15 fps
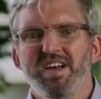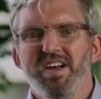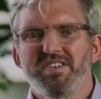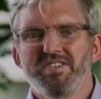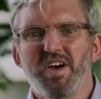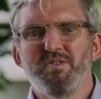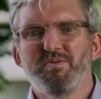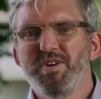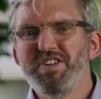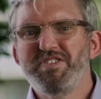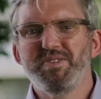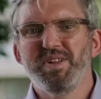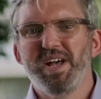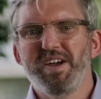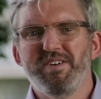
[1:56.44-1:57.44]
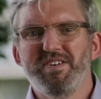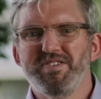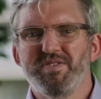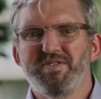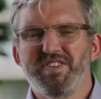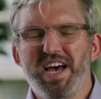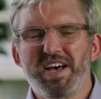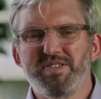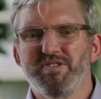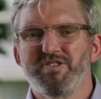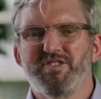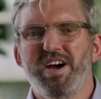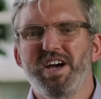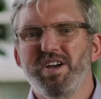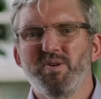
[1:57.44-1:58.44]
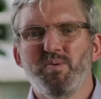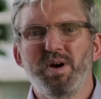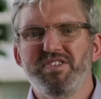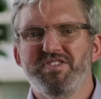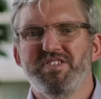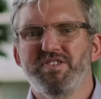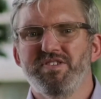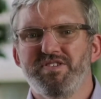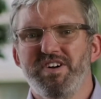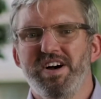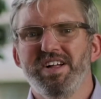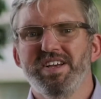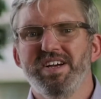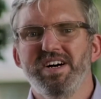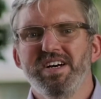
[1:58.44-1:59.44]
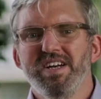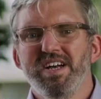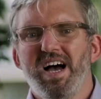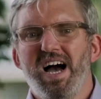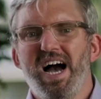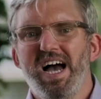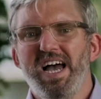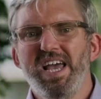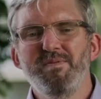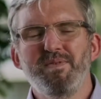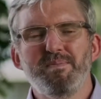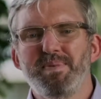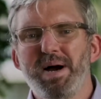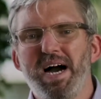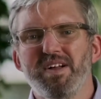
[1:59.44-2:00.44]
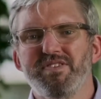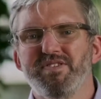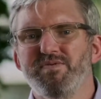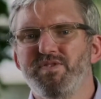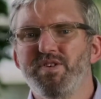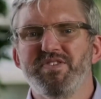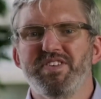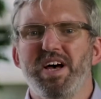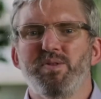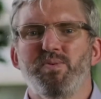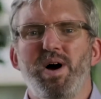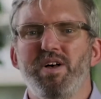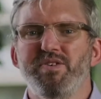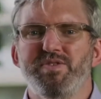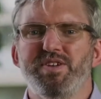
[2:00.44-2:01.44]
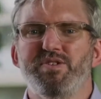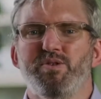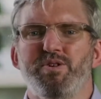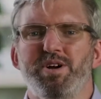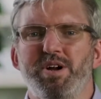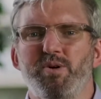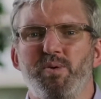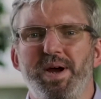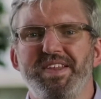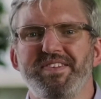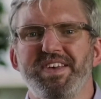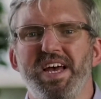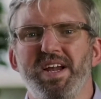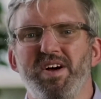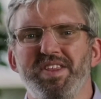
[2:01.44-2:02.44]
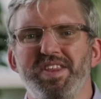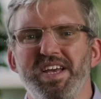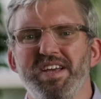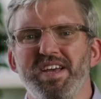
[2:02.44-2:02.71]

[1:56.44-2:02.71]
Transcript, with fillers: So, regional areas of South Australia, Western Australia, uh, even parts of New South Wales, Victoria, and Queensland, I think